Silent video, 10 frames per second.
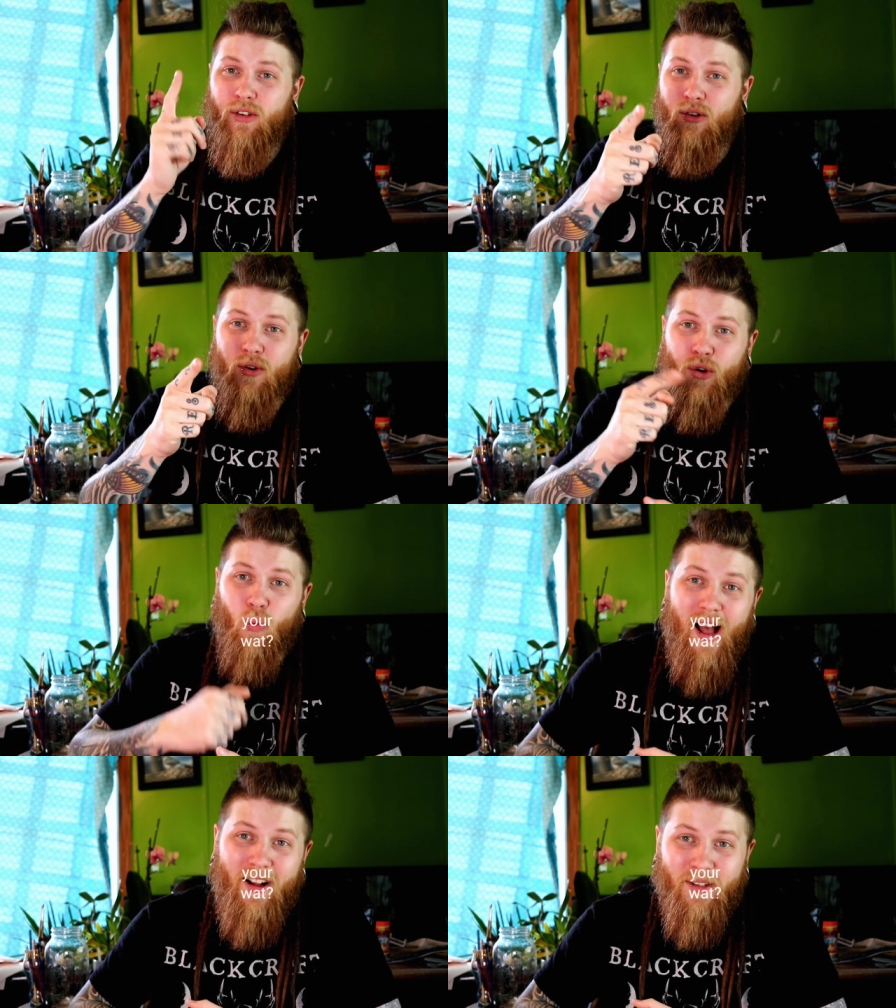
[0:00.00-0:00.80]
you know,
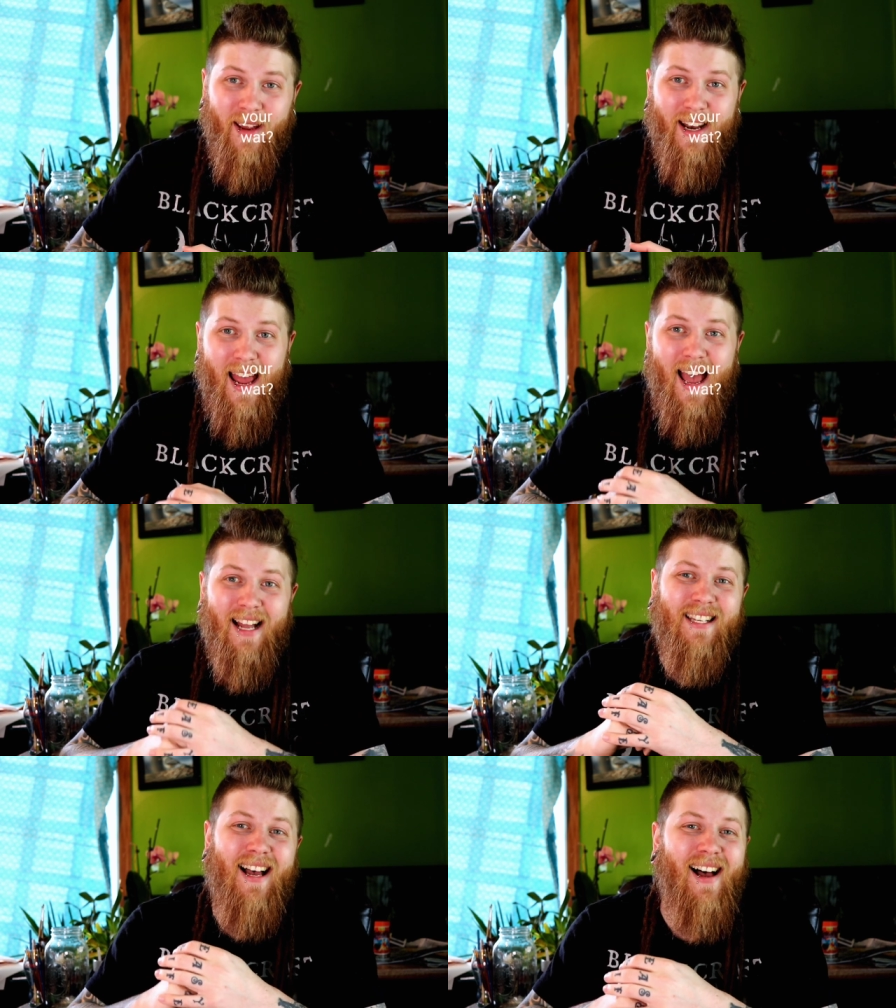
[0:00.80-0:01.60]
your wild man
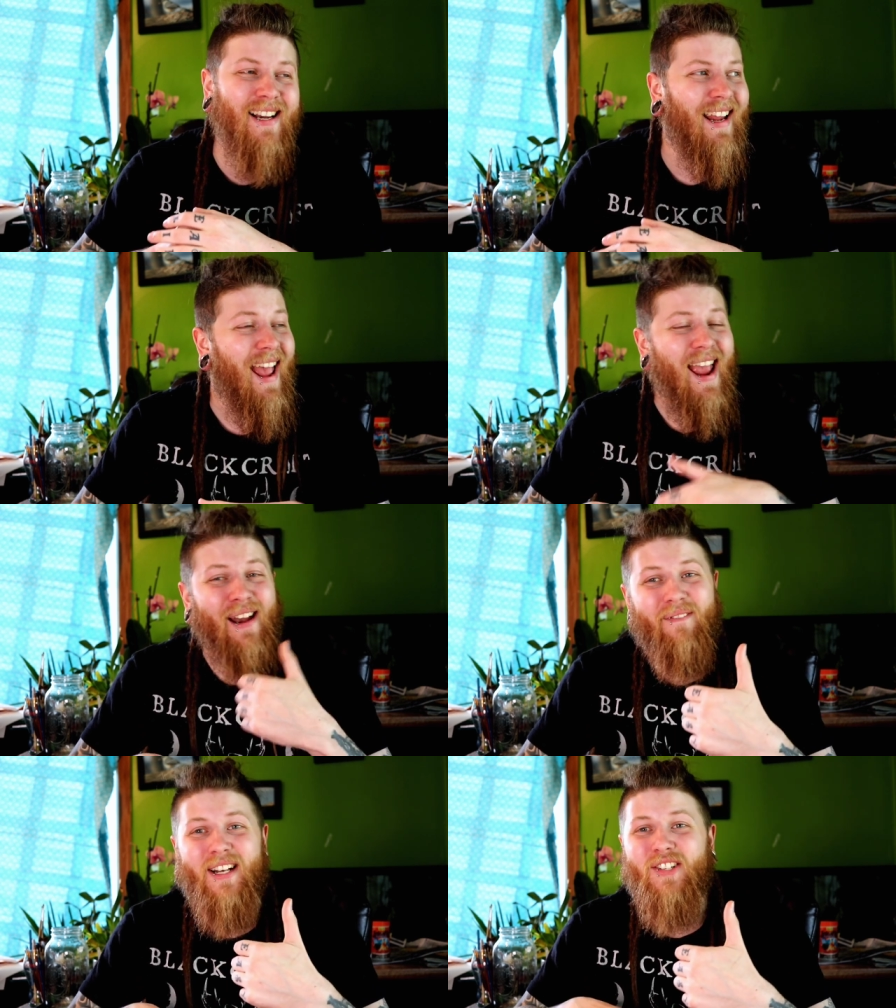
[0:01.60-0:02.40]
hats on
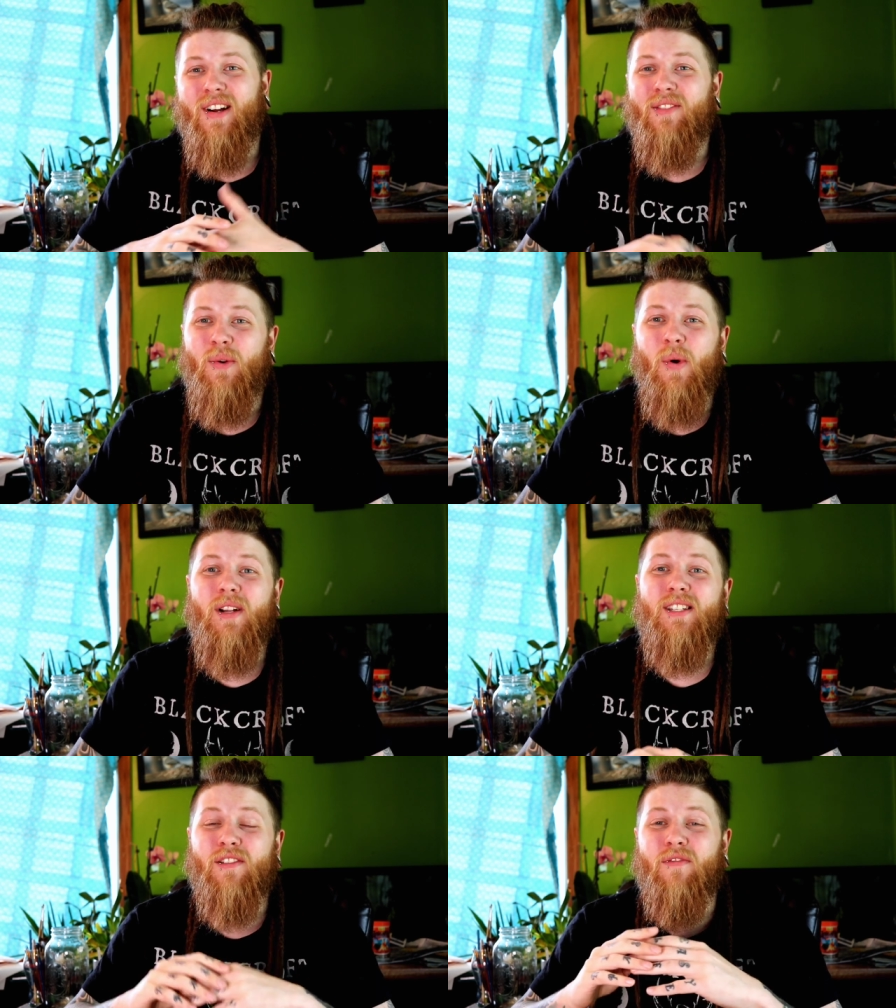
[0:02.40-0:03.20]
and venture out in the
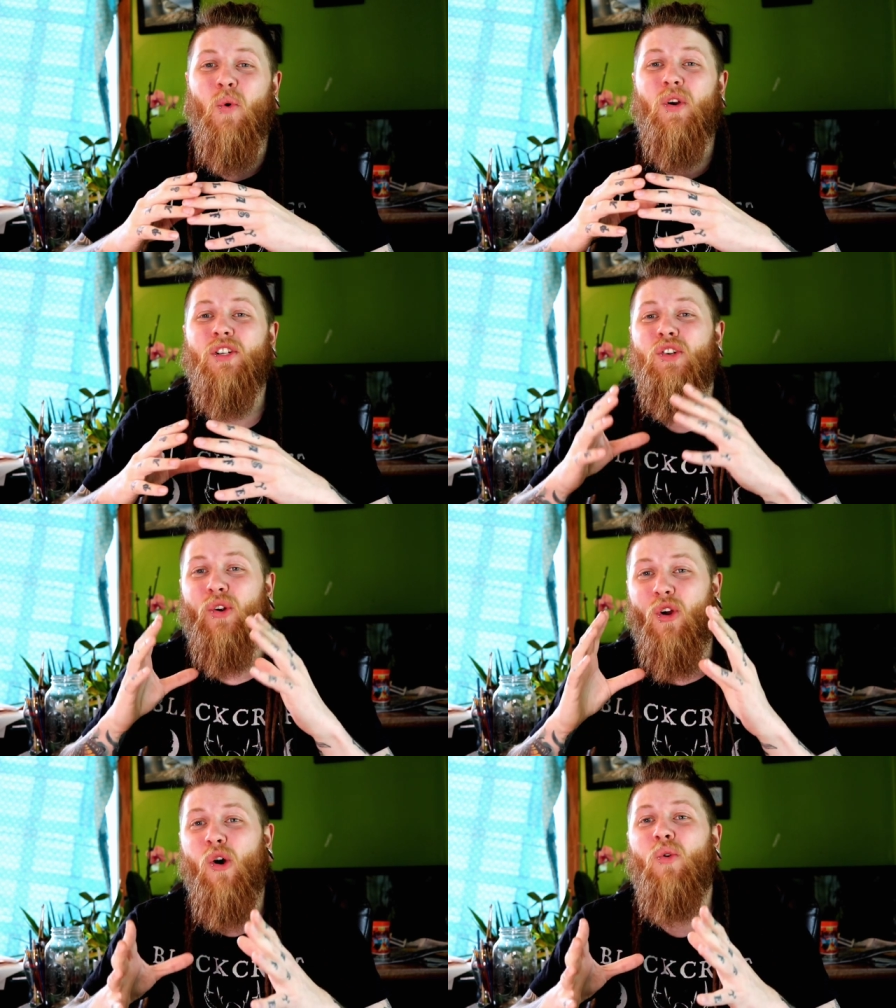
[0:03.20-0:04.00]
woods to forge
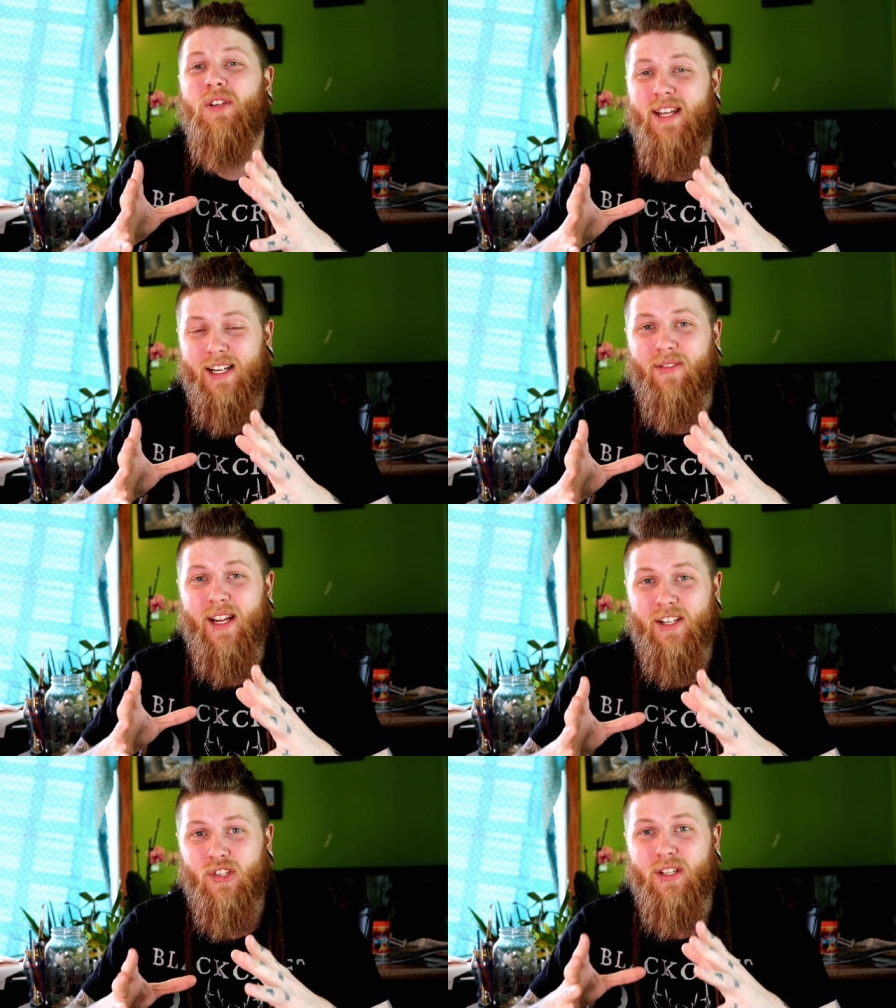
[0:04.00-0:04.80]
your own
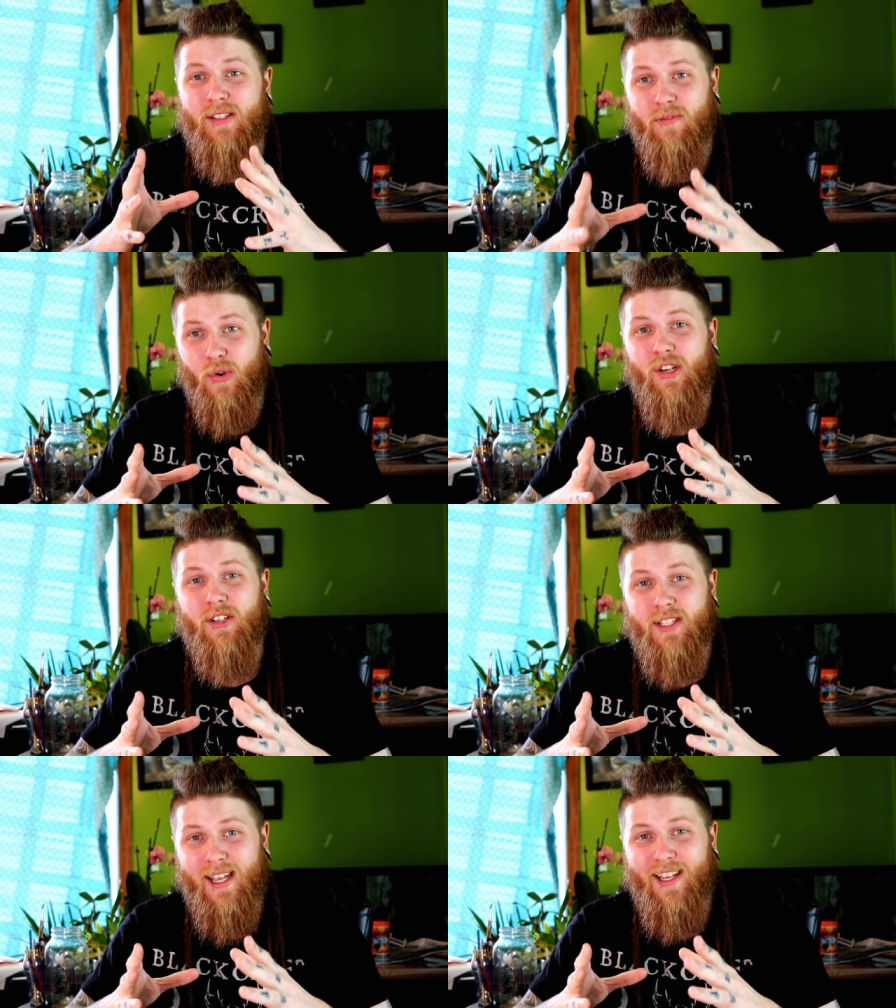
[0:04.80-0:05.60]
decorations for
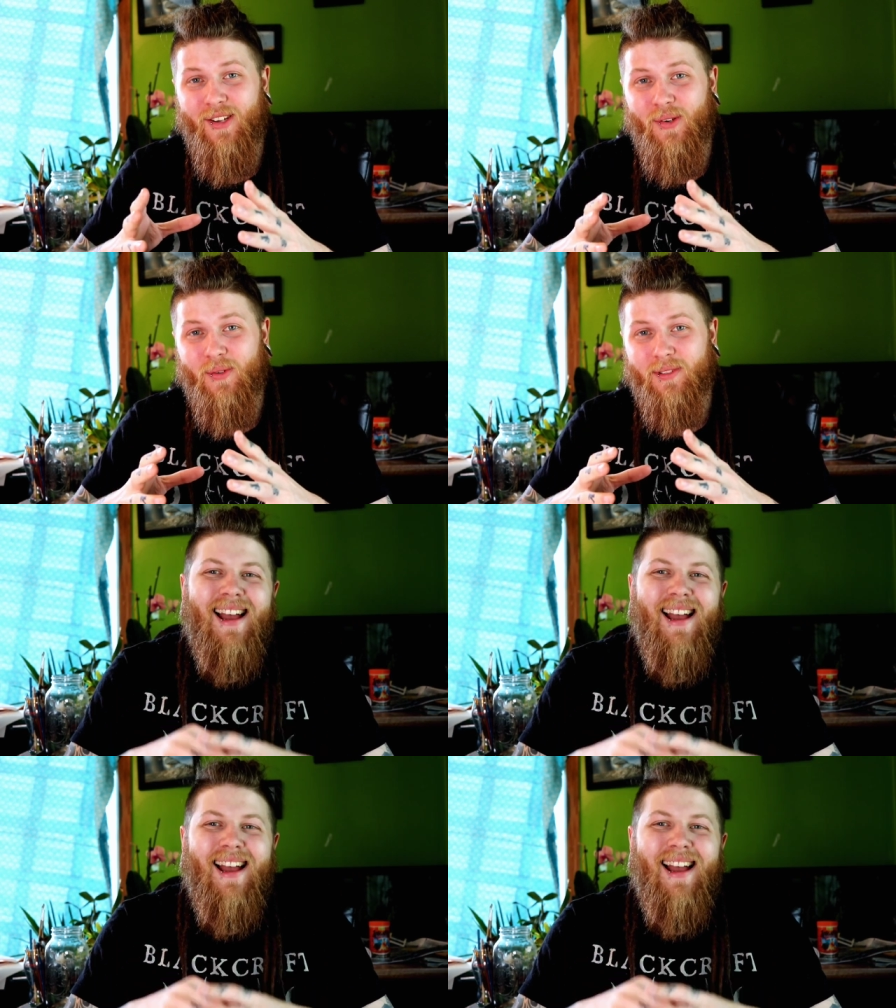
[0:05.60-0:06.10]
your Tegu.